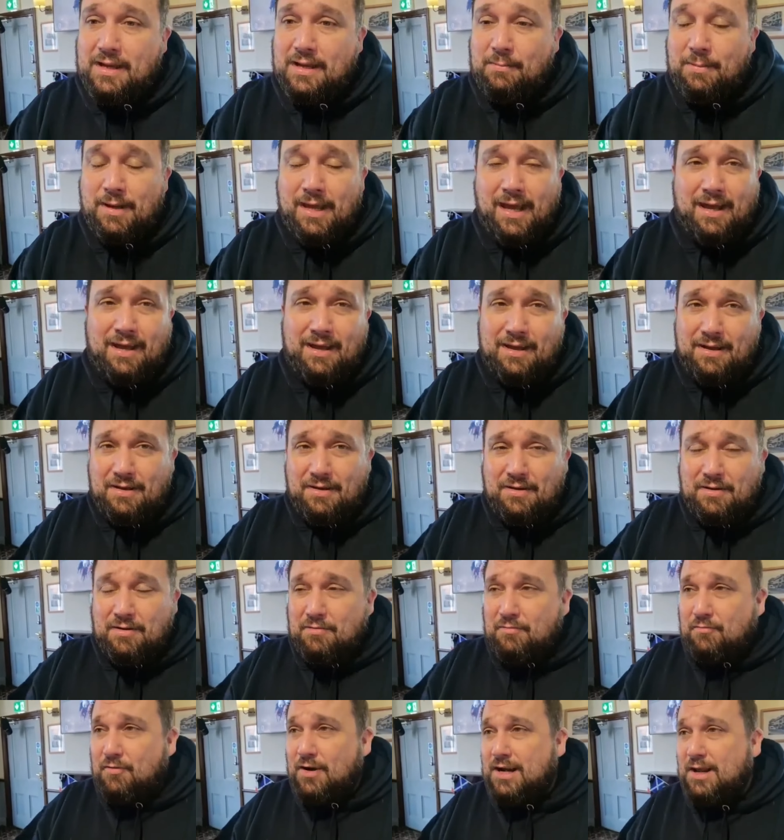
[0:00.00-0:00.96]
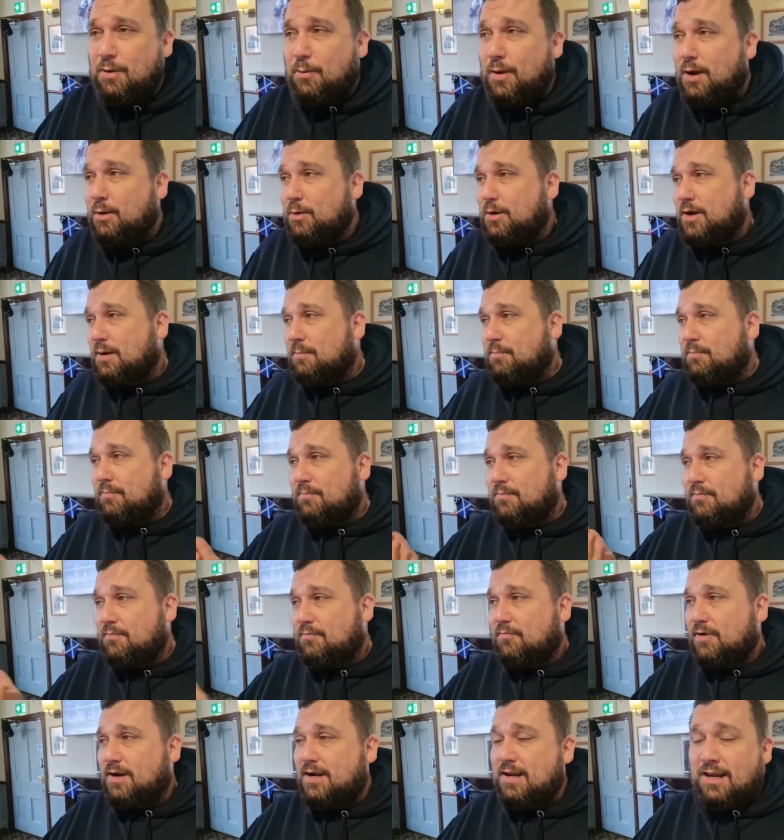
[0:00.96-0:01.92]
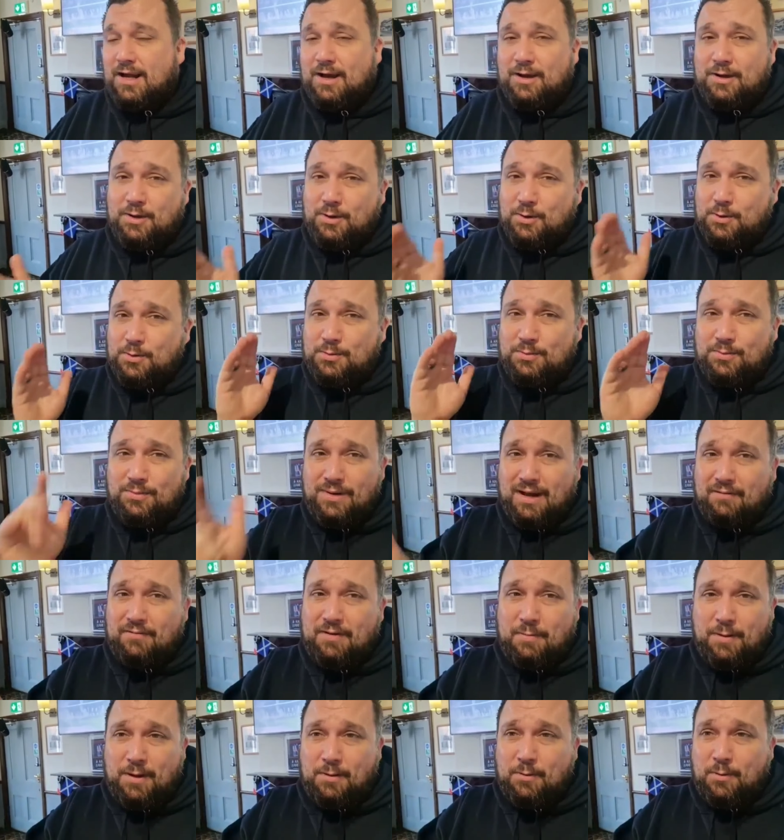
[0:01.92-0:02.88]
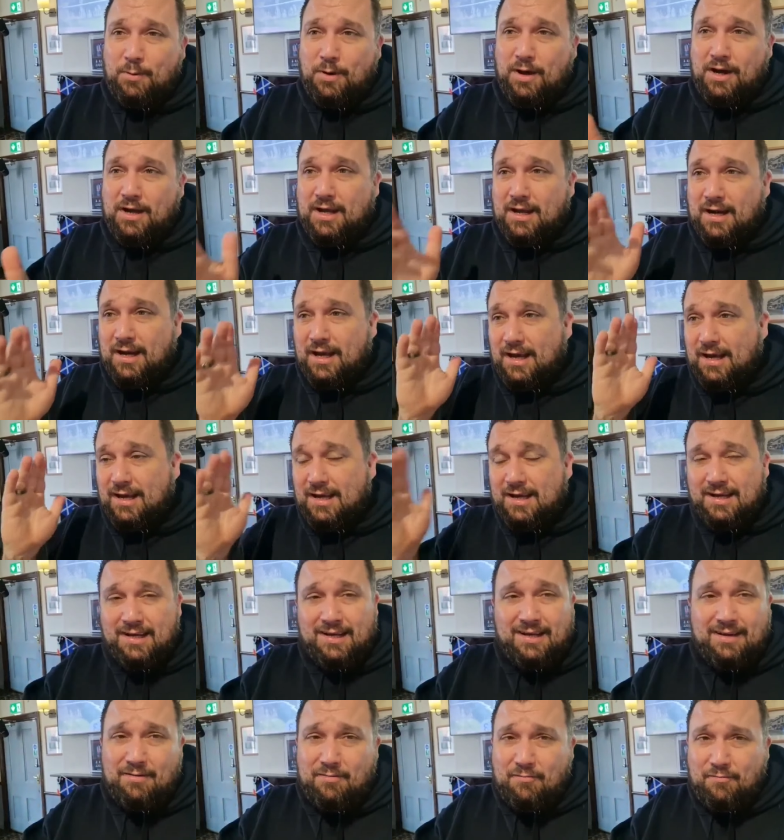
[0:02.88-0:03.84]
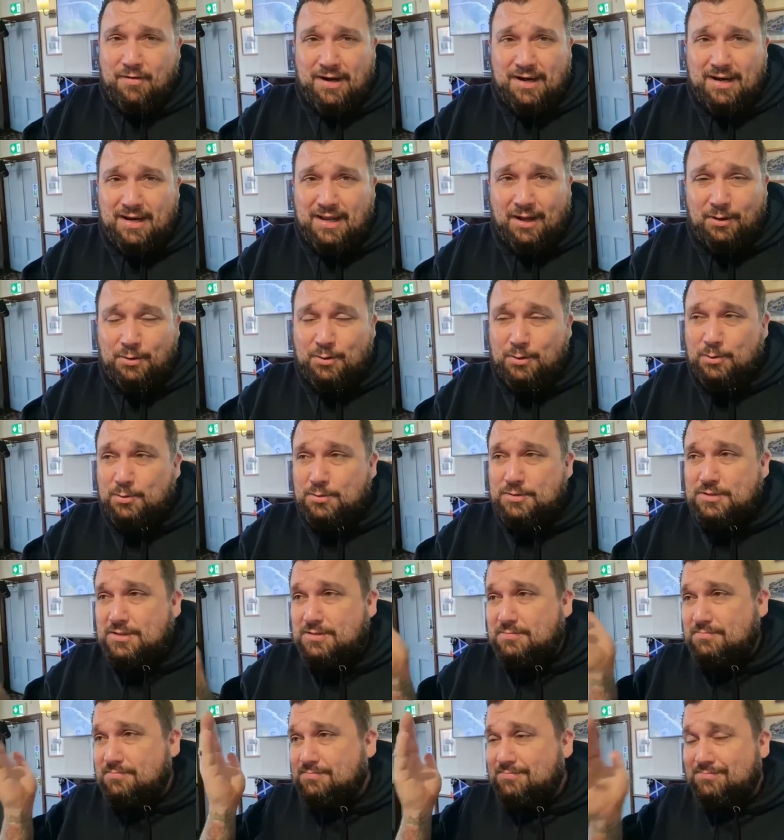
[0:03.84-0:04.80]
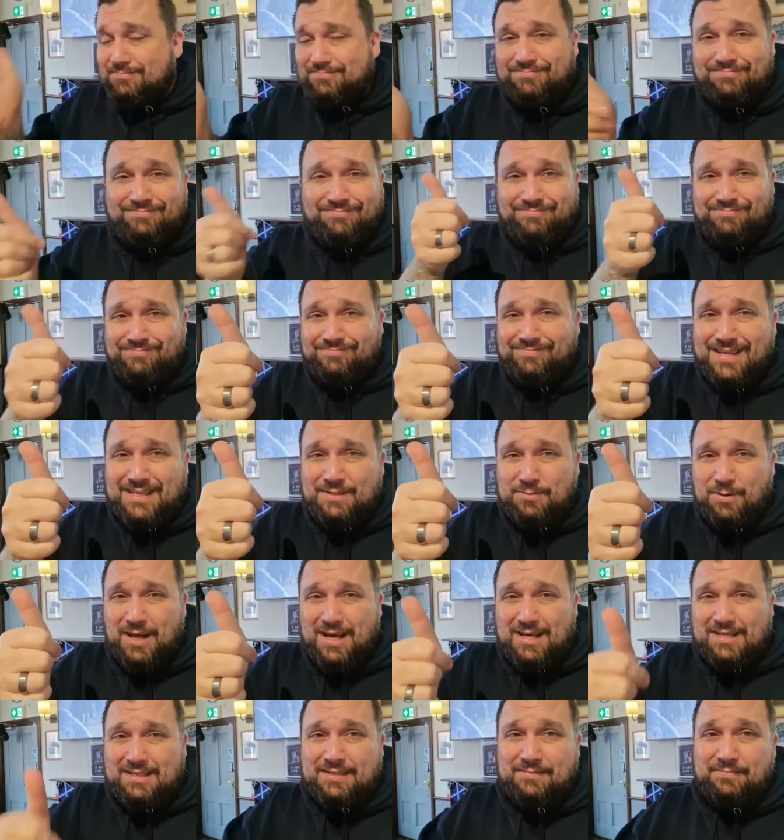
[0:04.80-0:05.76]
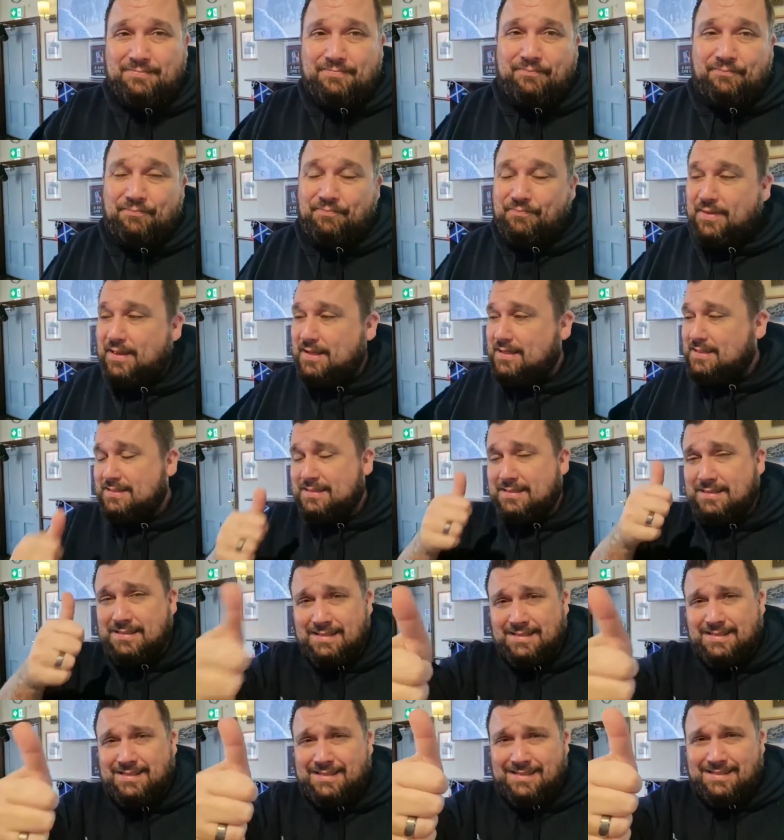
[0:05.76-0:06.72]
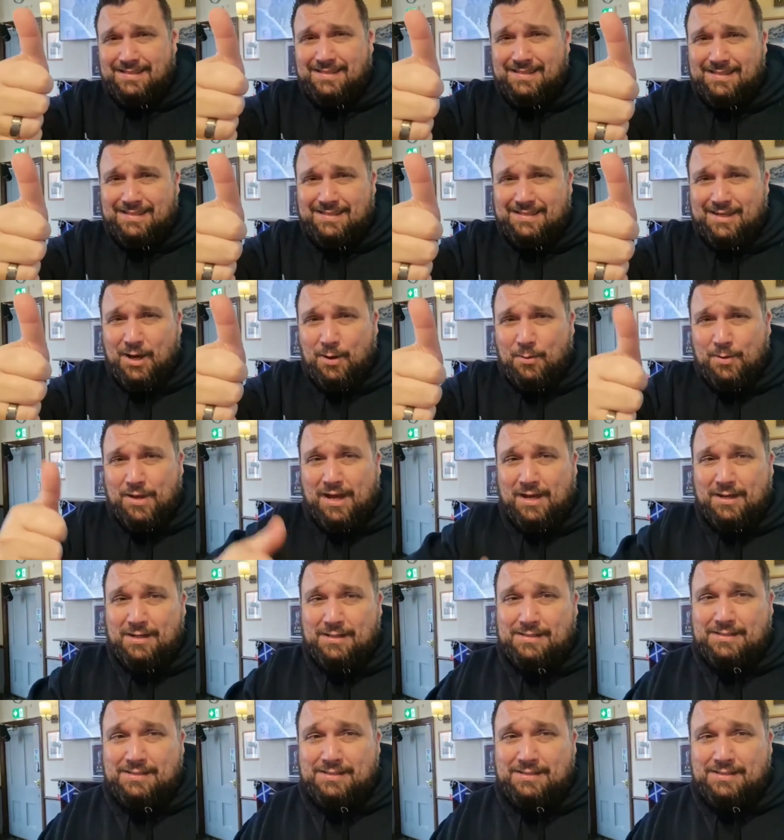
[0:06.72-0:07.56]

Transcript: But yeah, friendly welcome friendly local, lovely people working here, friendly locals. Is what it is. On we go.